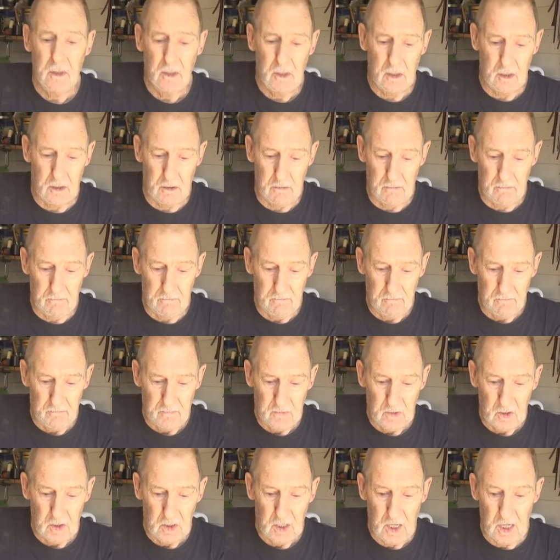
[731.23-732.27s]
And
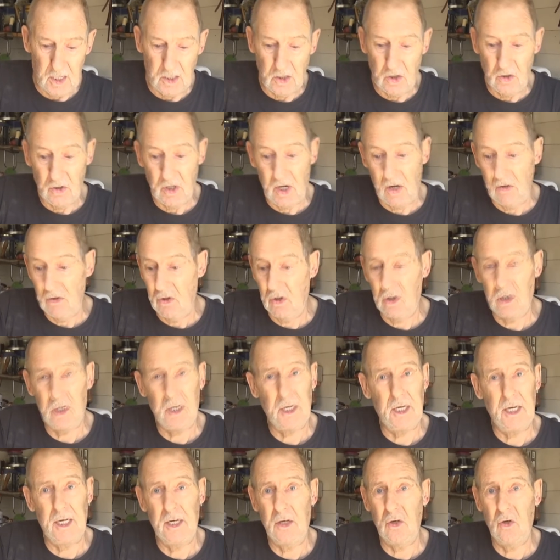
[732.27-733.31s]
you know you're going
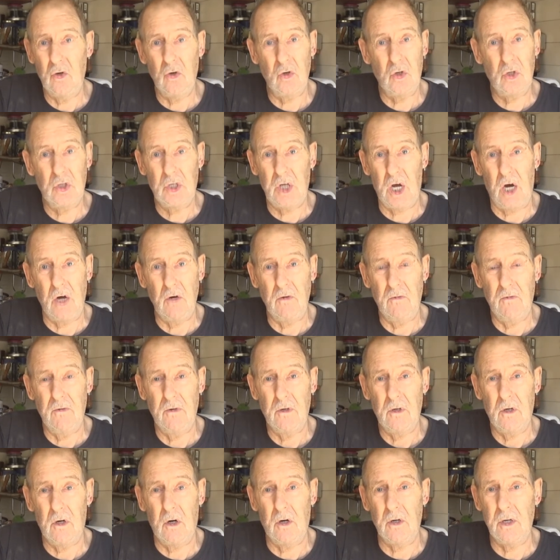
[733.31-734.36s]
to get a good stove.
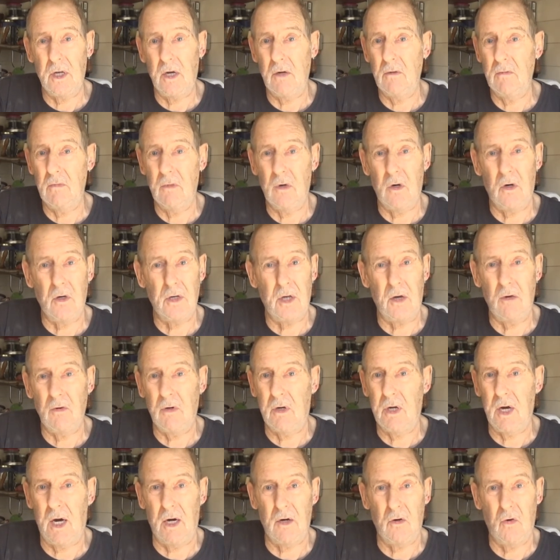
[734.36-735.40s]
I
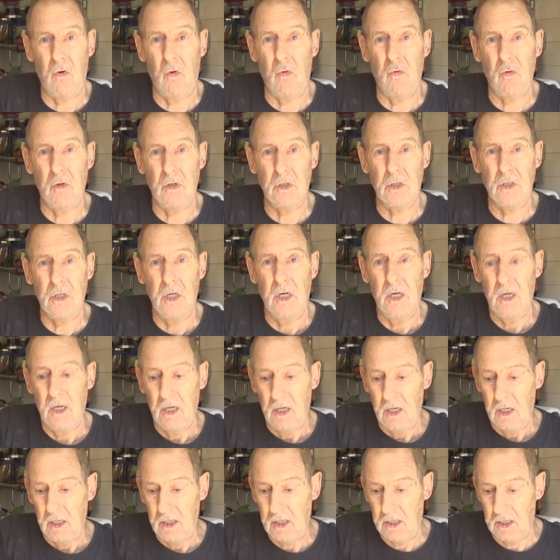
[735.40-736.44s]
don't cut corners.
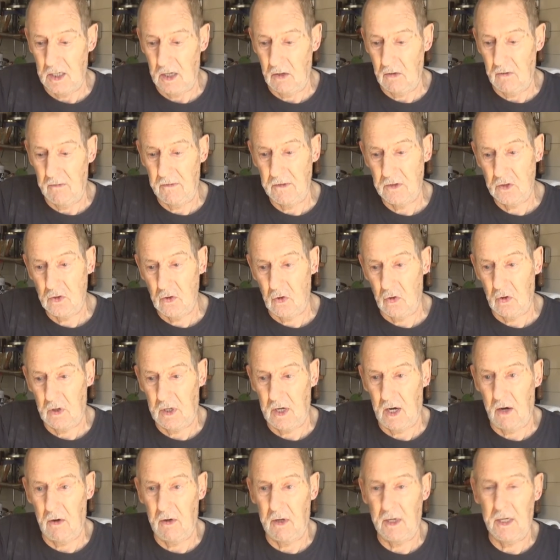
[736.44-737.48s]
You know, if it's not
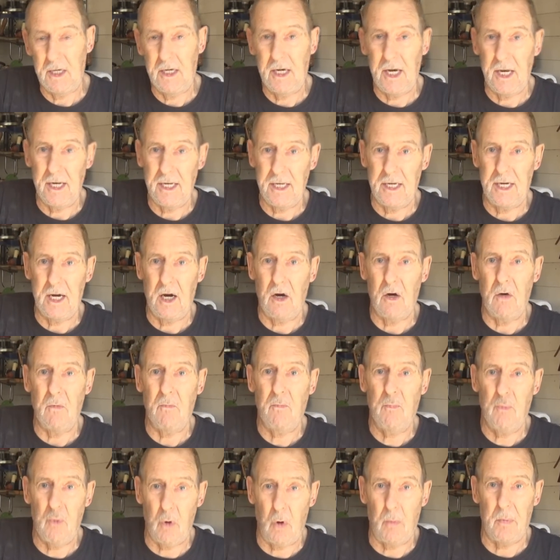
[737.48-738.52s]
going, get it going
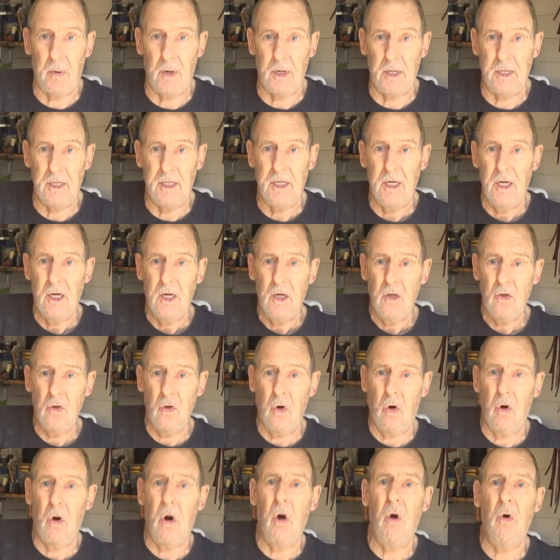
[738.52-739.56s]
properly.
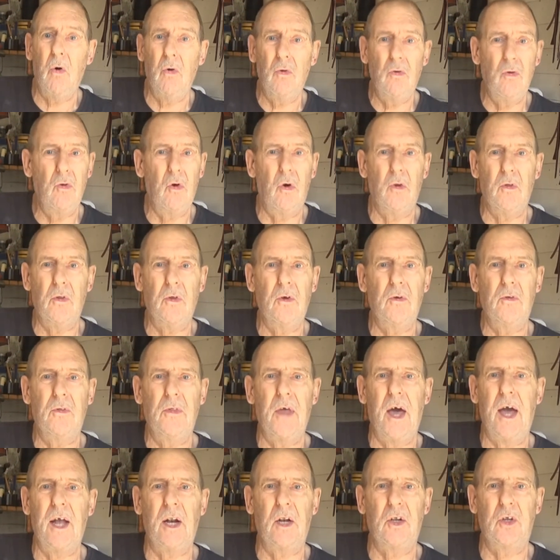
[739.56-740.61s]
Not the
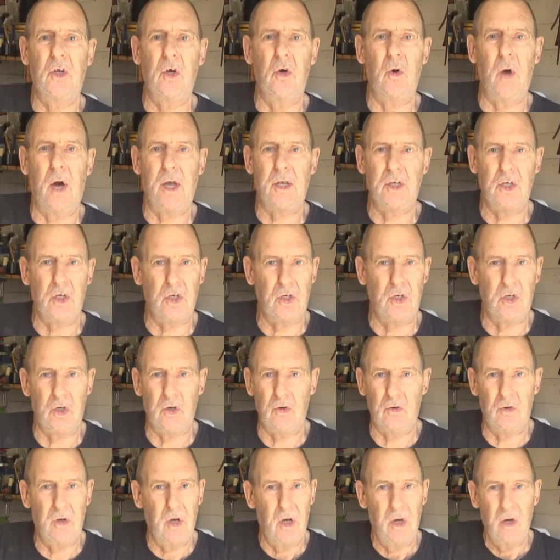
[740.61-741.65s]
that'll do
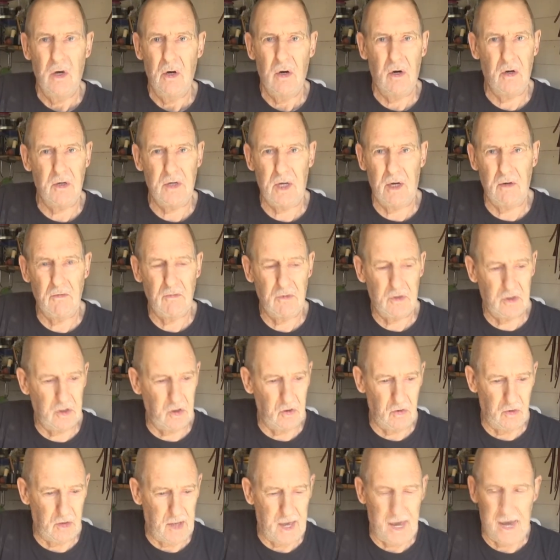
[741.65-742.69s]
attitude. I don't
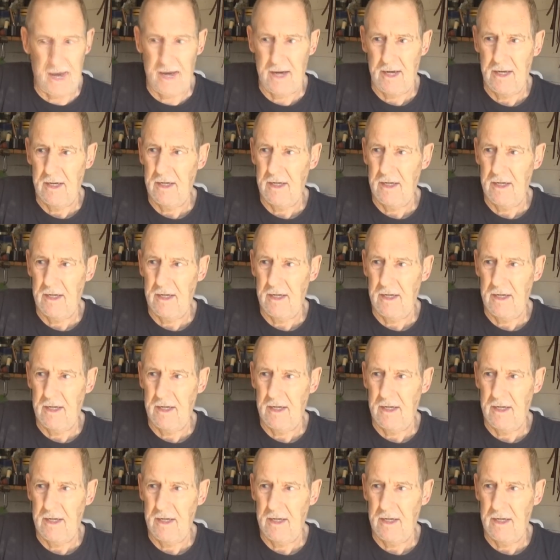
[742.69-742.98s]
do that.